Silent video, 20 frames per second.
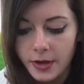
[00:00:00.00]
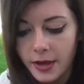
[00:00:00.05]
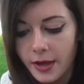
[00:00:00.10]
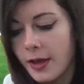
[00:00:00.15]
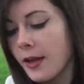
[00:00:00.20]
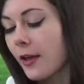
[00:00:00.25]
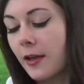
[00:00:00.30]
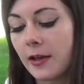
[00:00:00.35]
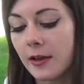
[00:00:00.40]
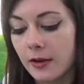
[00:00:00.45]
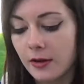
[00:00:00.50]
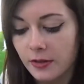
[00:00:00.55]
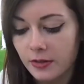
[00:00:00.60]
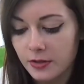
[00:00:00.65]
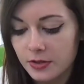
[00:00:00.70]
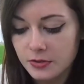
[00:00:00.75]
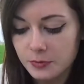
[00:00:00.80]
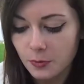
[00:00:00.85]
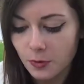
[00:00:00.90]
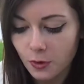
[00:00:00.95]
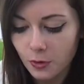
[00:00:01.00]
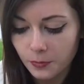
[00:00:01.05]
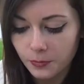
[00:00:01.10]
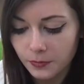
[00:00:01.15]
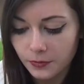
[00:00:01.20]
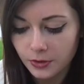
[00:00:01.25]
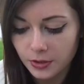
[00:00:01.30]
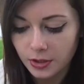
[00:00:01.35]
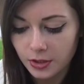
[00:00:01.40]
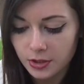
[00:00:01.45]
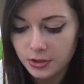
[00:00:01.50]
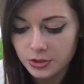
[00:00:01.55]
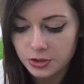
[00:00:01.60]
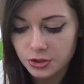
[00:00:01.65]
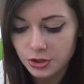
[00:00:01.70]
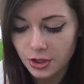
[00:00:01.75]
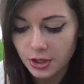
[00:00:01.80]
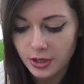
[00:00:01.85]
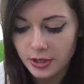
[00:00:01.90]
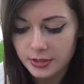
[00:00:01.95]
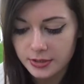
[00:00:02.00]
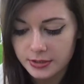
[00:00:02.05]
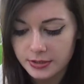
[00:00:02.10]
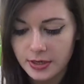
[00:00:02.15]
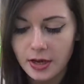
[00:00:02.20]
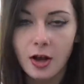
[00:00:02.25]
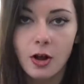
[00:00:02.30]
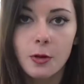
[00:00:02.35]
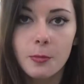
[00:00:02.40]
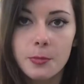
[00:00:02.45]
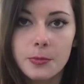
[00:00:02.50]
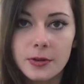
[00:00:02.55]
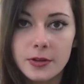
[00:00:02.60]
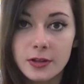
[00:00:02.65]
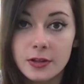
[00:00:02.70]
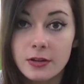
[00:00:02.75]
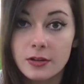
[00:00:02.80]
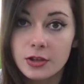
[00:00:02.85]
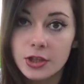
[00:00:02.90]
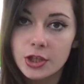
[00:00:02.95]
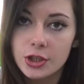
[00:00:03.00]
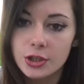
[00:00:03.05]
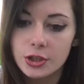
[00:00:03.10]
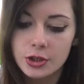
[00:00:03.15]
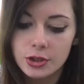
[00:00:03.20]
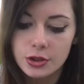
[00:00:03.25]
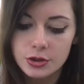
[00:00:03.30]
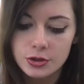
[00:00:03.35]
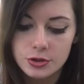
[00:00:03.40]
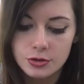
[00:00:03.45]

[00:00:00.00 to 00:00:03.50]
and this will hopefully just help the glitter